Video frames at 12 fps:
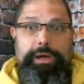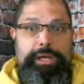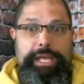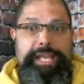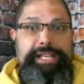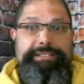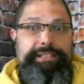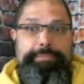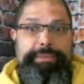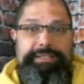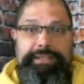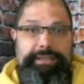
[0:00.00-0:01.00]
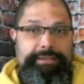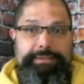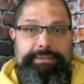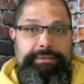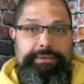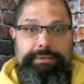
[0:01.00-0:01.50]
is the business.
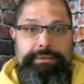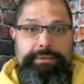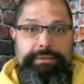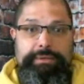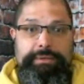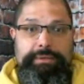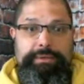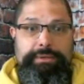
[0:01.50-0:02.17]
Yeah.